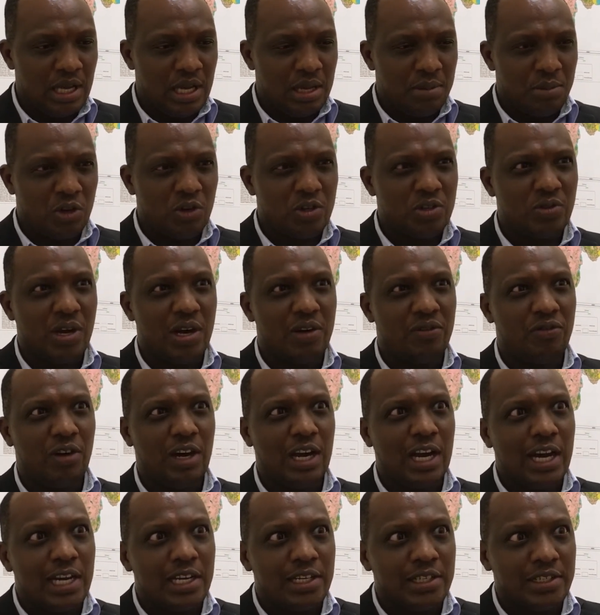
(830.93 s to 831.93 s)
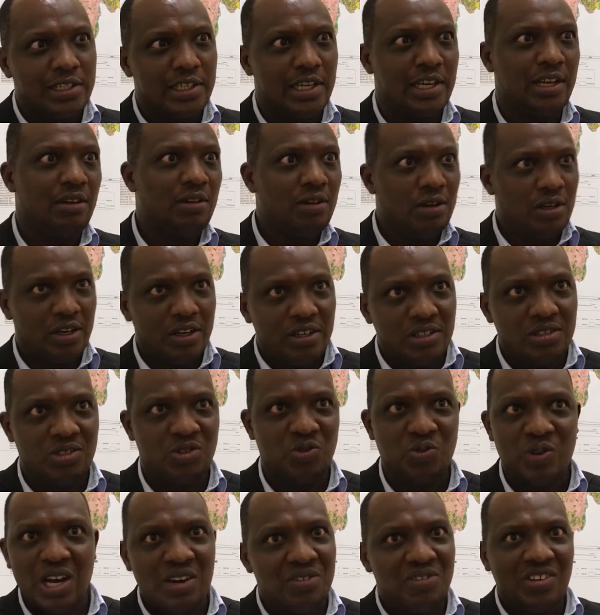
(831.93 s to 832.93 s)
because we have
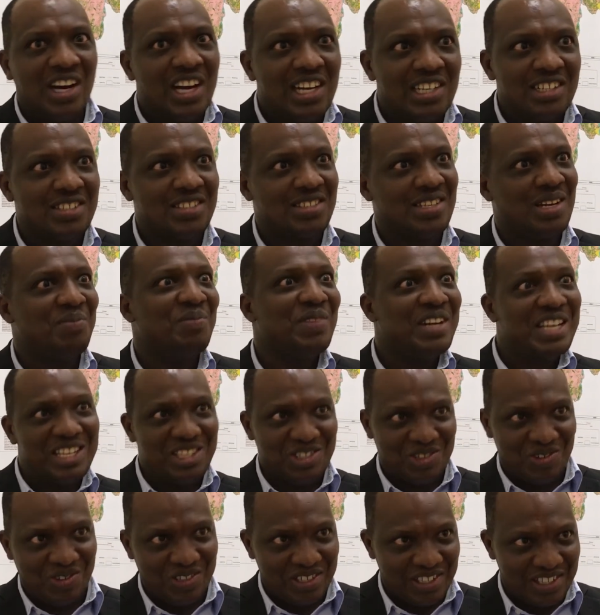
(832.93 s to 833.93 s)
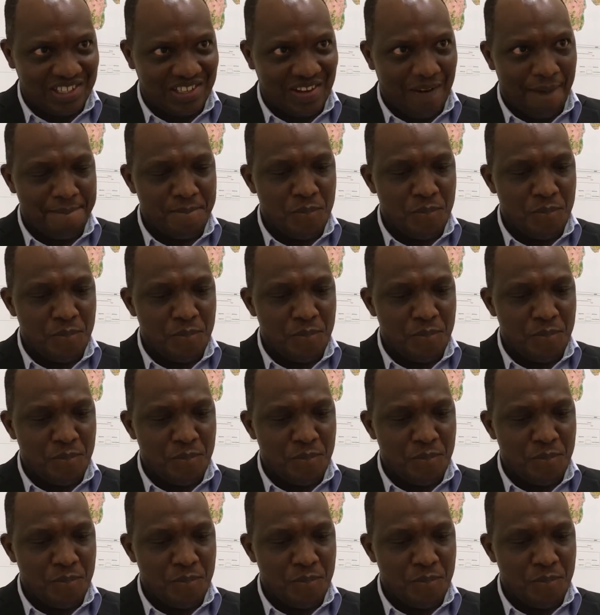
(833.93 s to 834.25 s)
learned some lessons